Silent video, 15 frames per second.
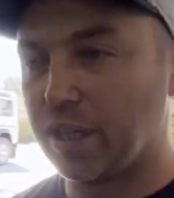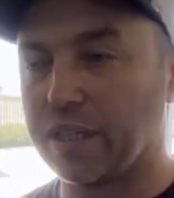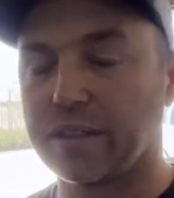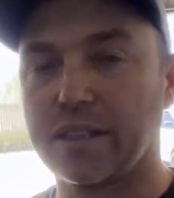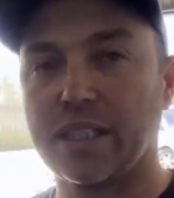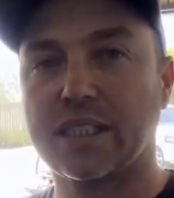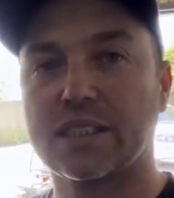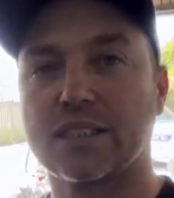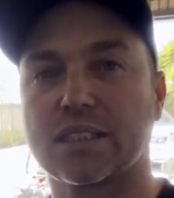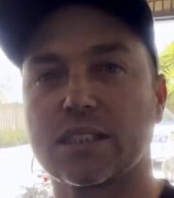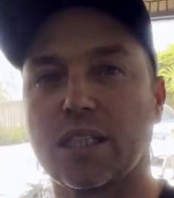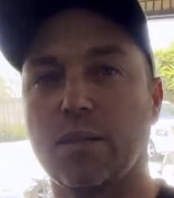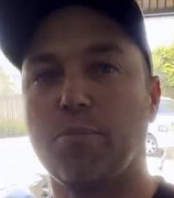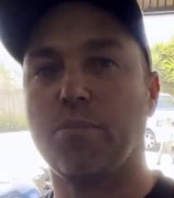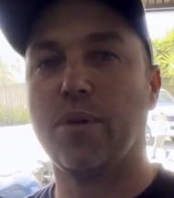There's
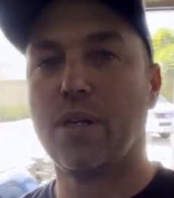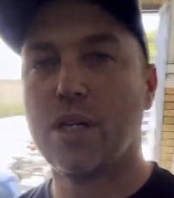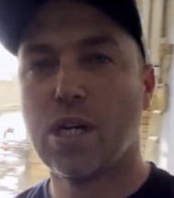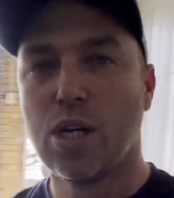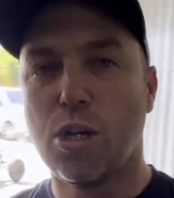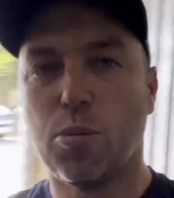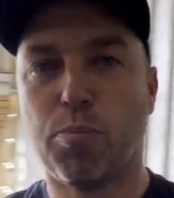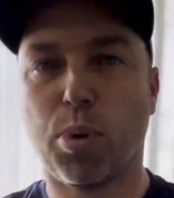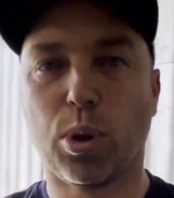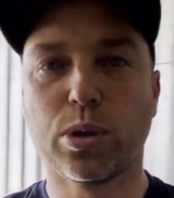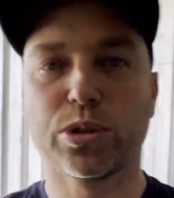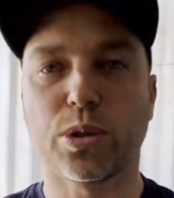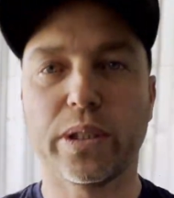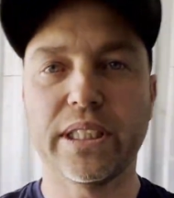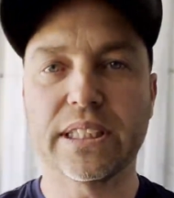some ball
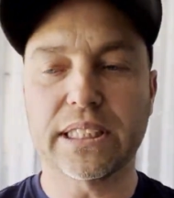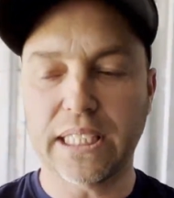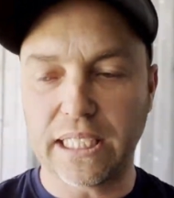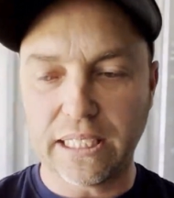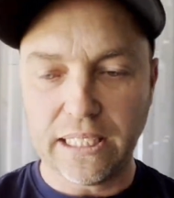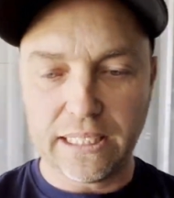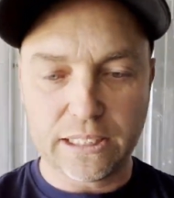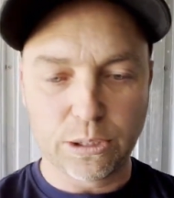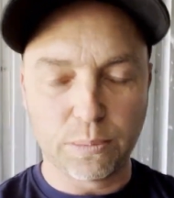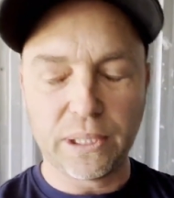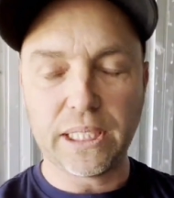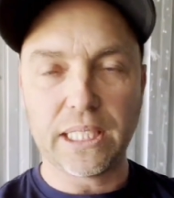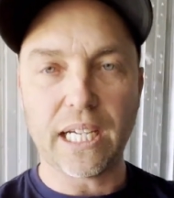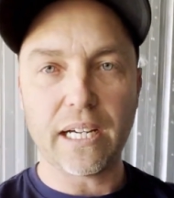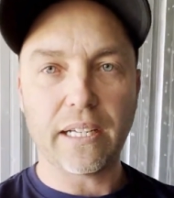joints that need to be
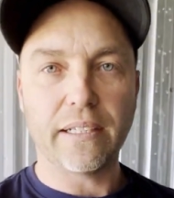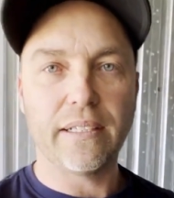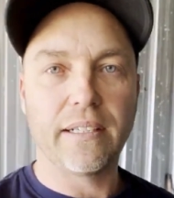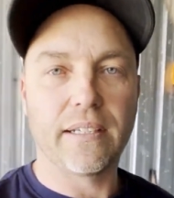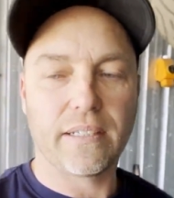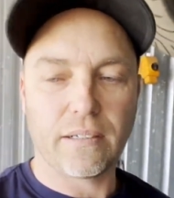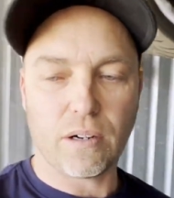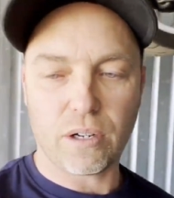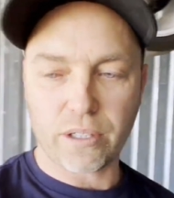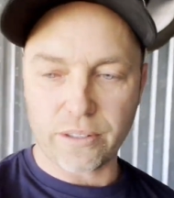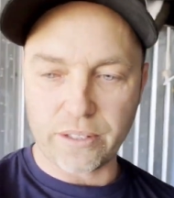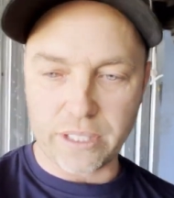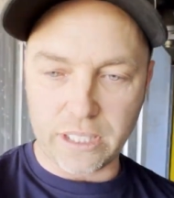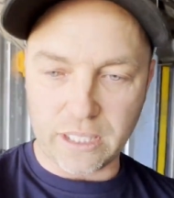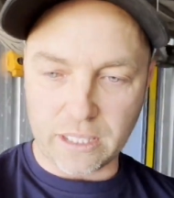done on
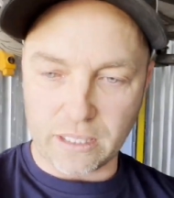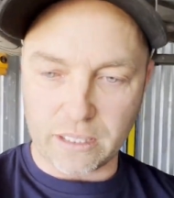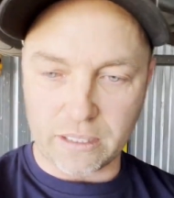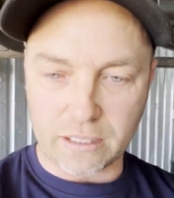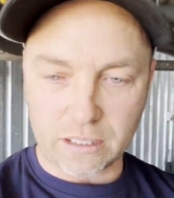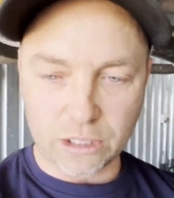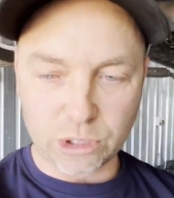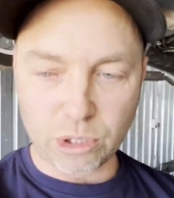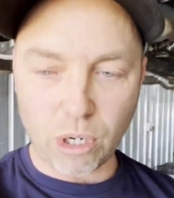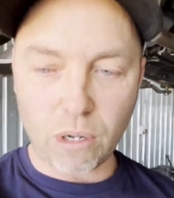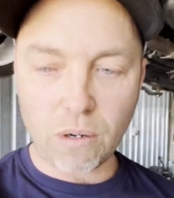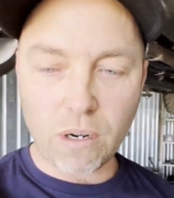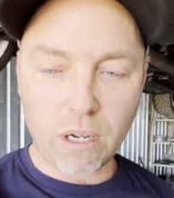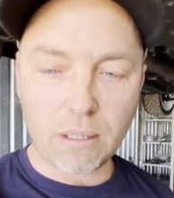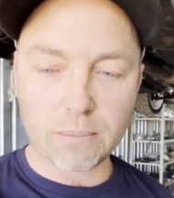the
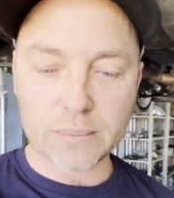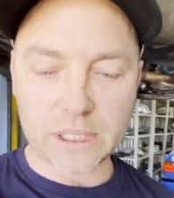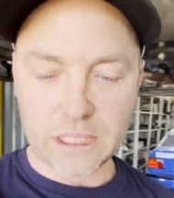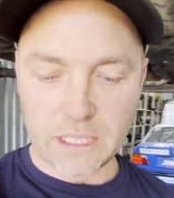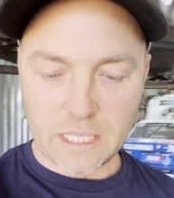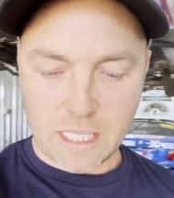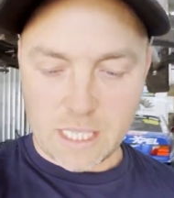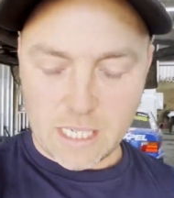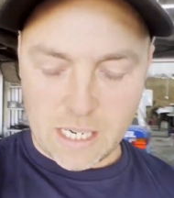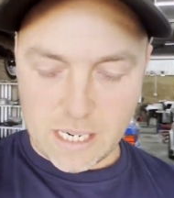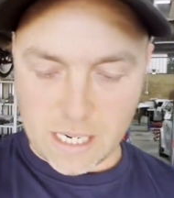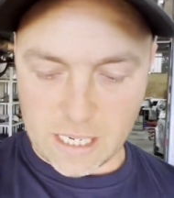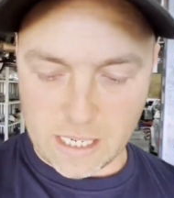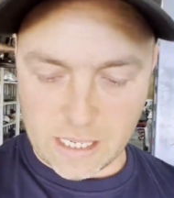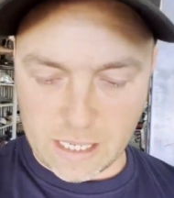control arms.
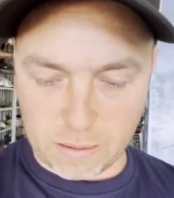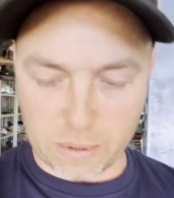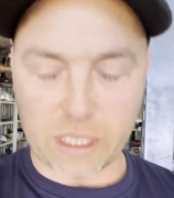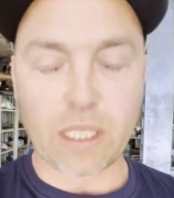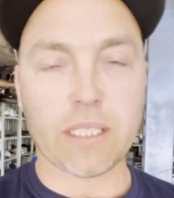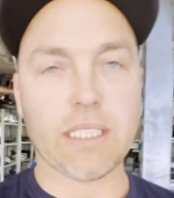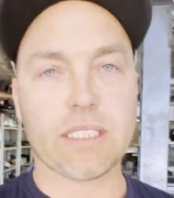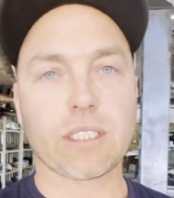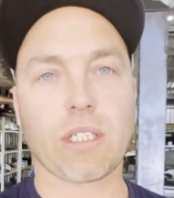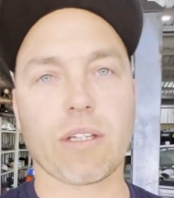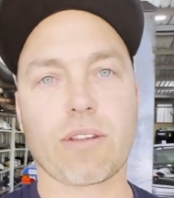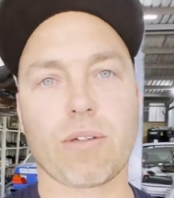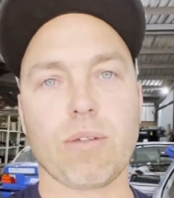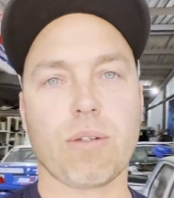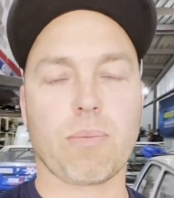We need to go
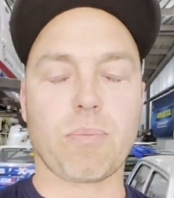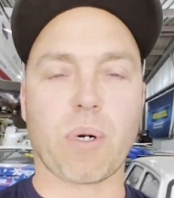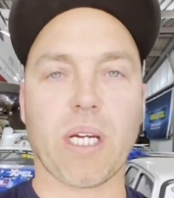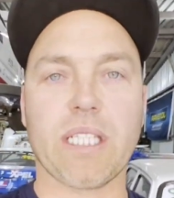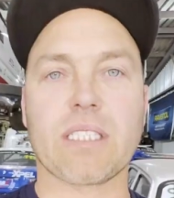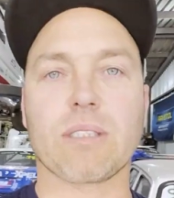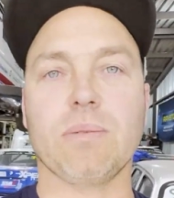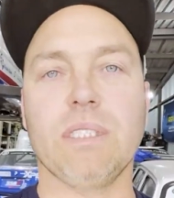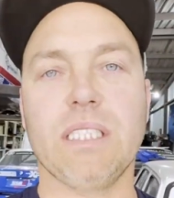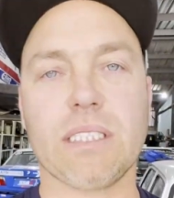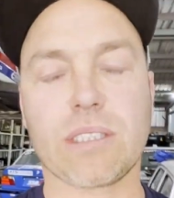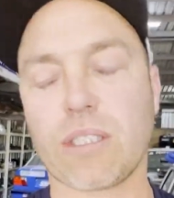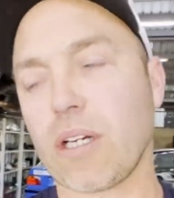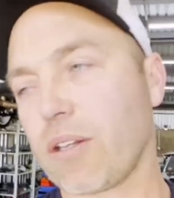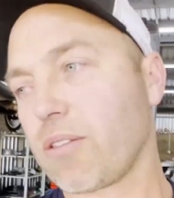through the brakes. We need to
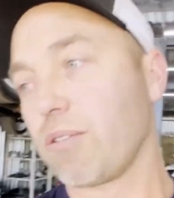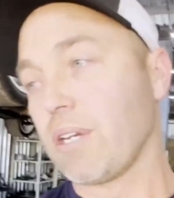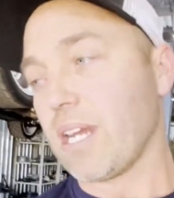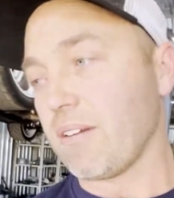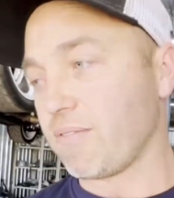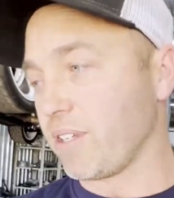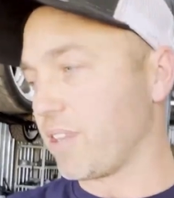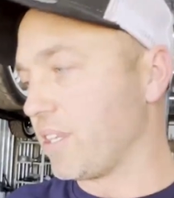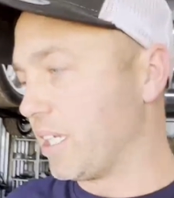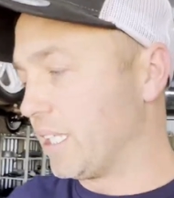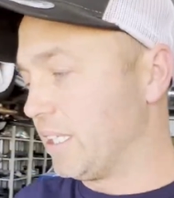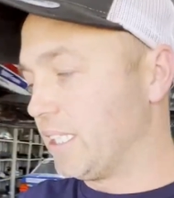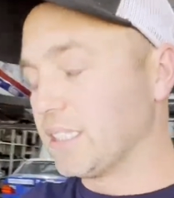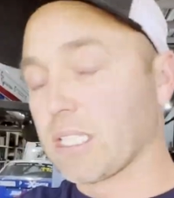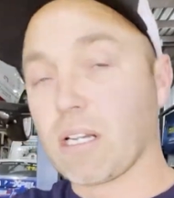go through everything, and
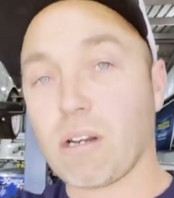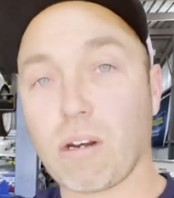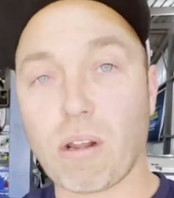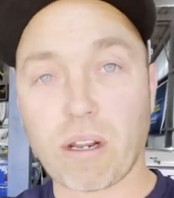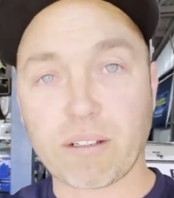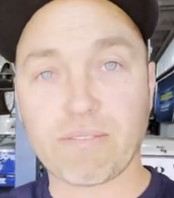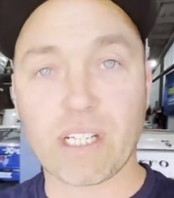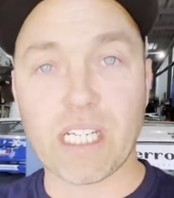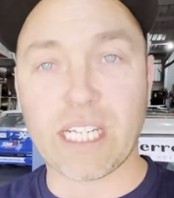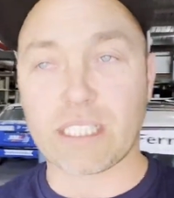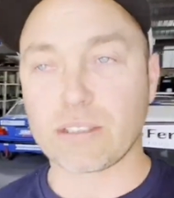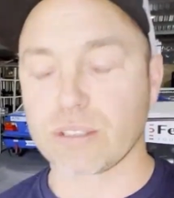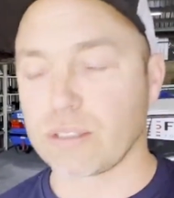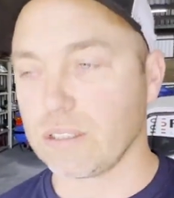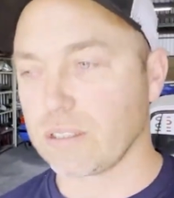there's a lot of
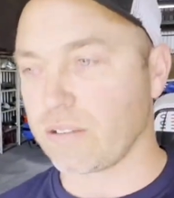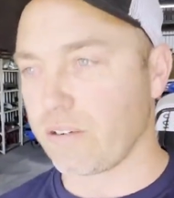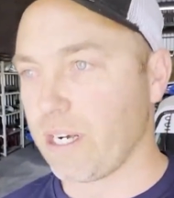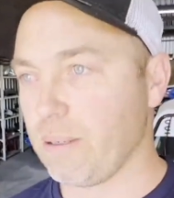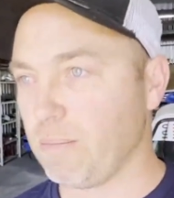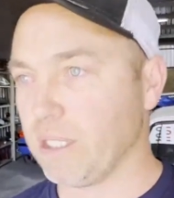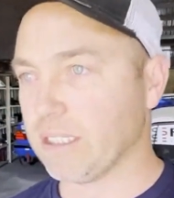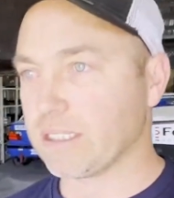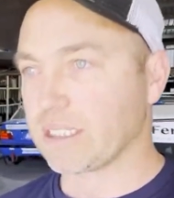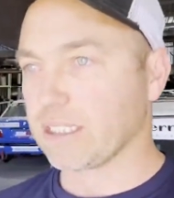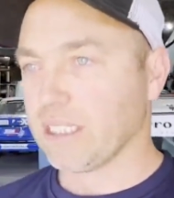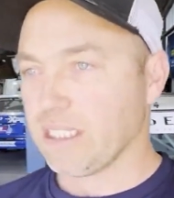electrical gremlins.